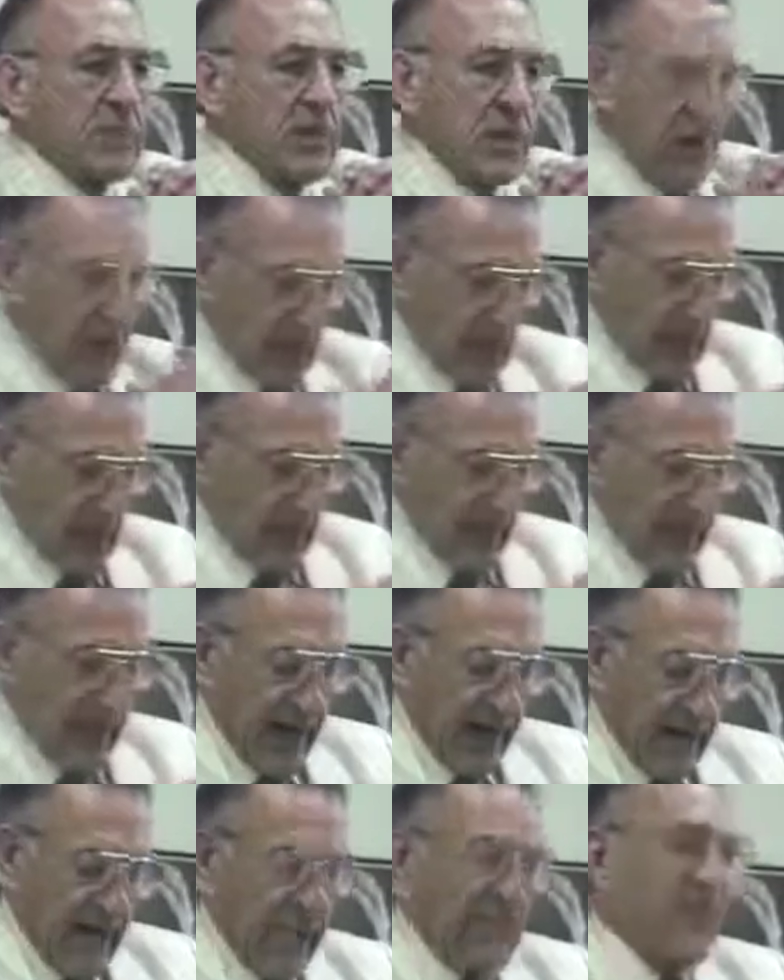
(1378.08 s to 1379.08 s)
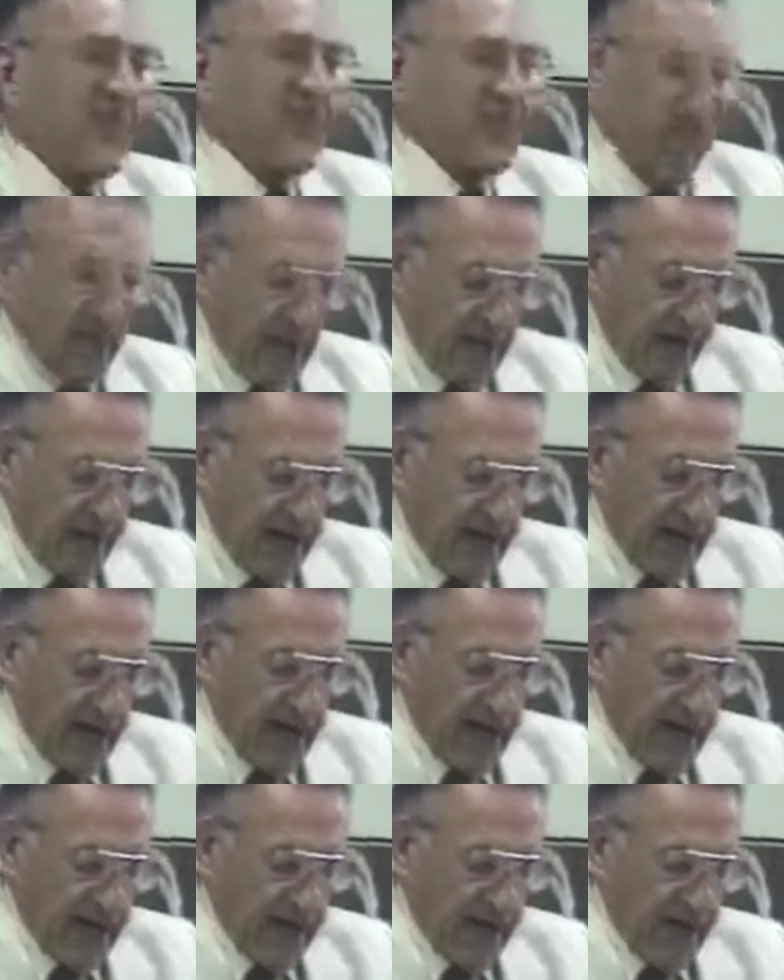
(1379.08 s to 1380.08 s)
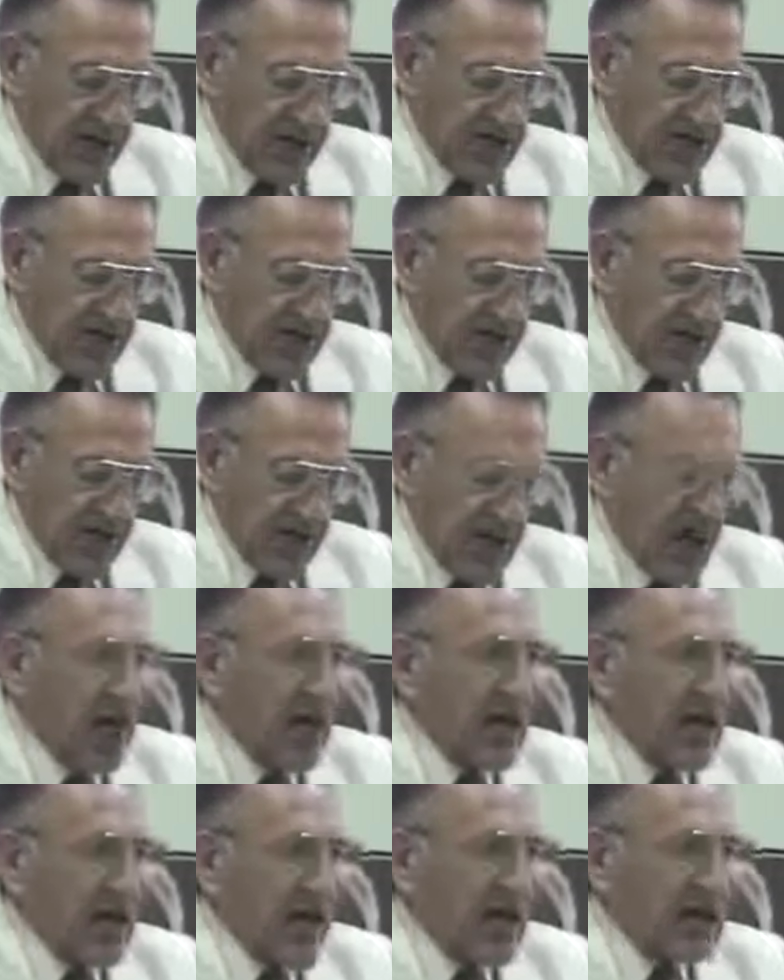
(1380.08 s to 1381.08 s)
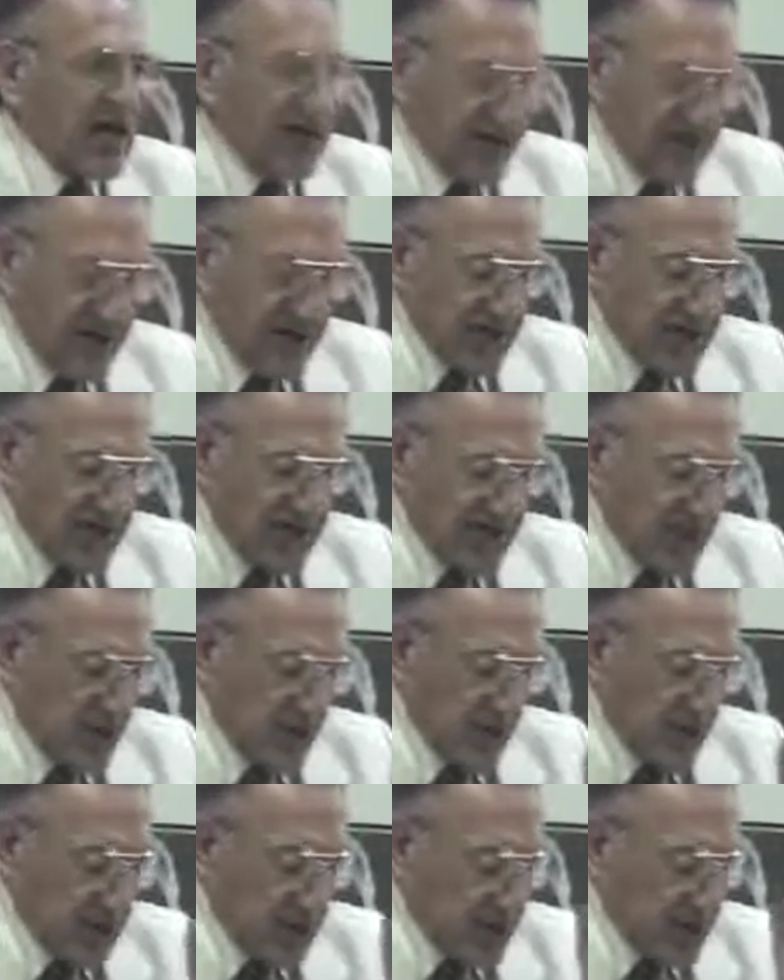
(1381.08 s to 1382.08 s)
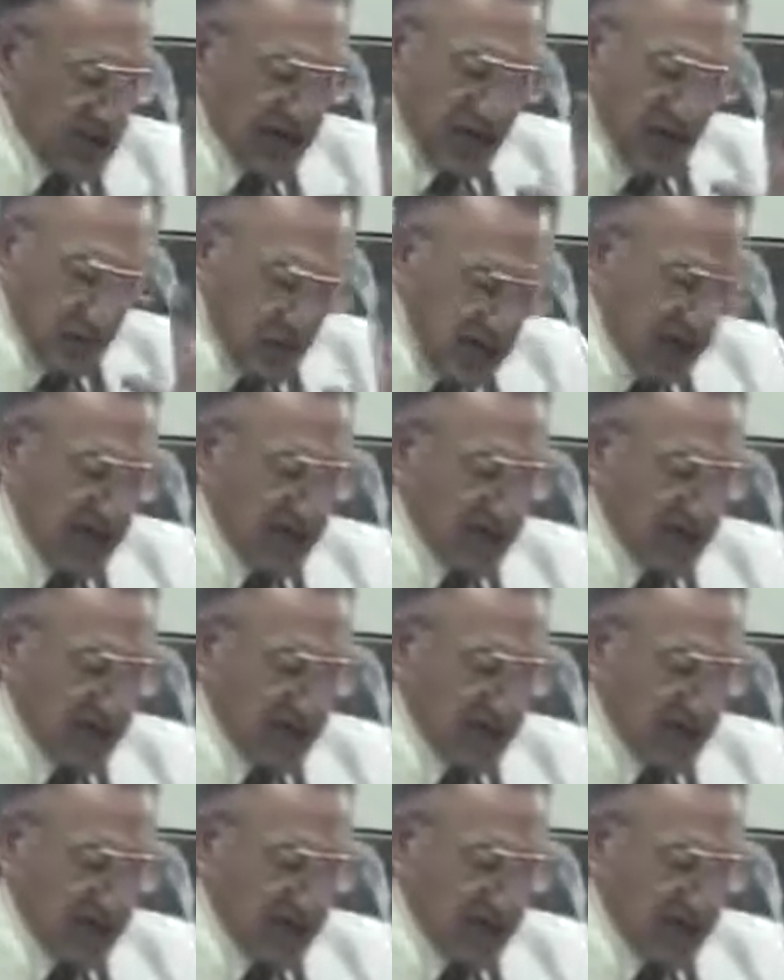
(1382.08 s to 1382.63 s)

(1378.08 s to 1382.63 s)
Uh, that may be for another day. He's going to suggest all kinds of things that the word does not work